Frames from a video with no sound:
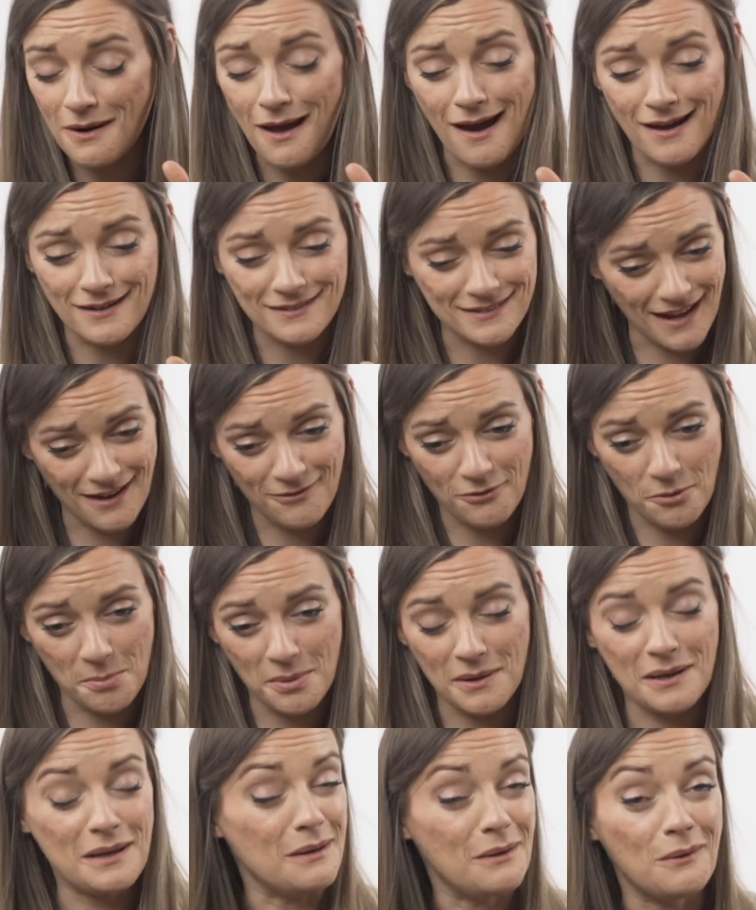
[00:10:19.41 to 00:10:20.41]
not, I
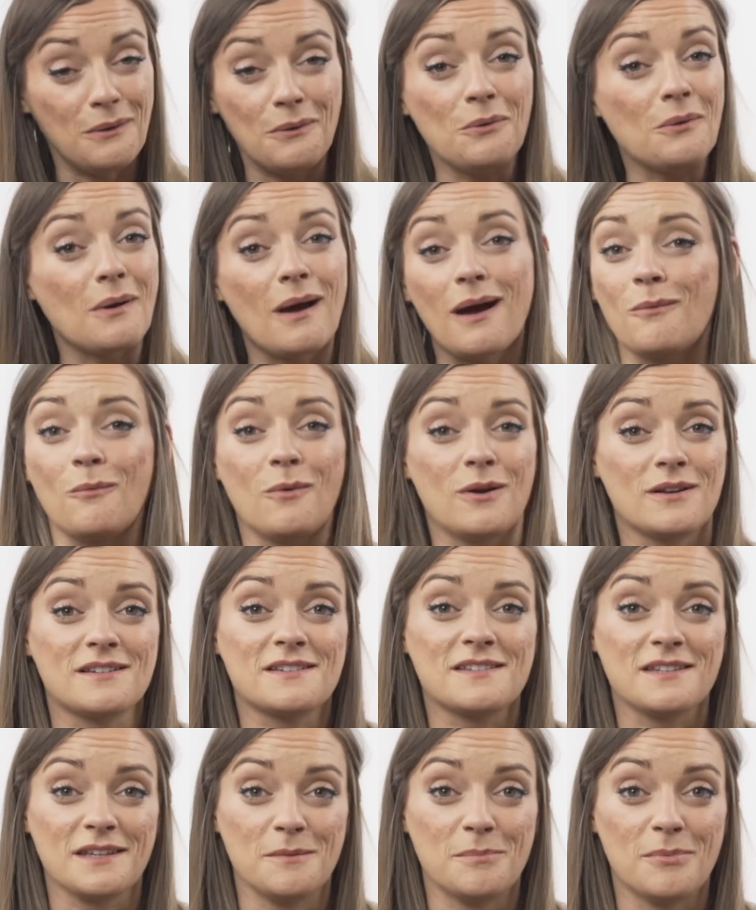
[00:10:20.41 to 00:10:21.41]
repeat, do not want
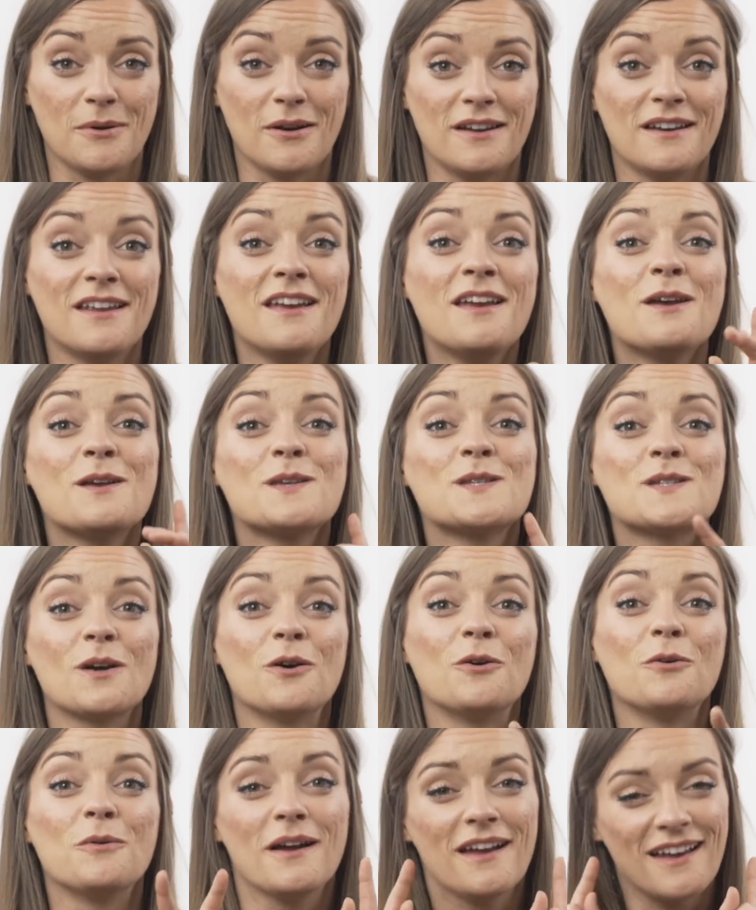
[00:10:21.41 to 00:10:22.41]
to sleep on.
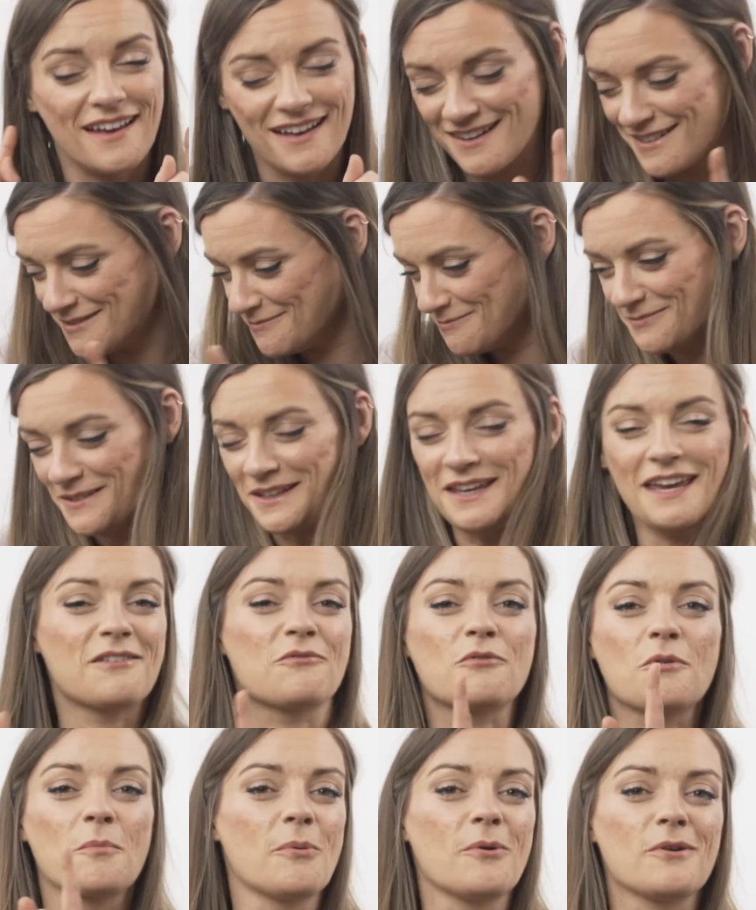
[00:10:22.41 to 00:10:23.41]
So
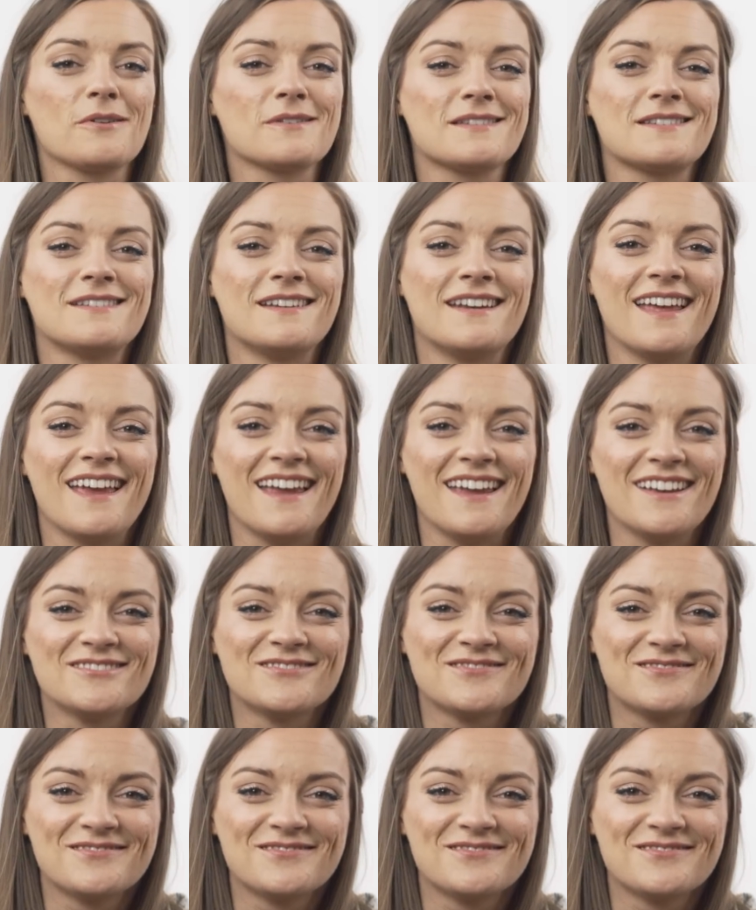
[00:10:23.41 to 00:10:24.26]
get reports today.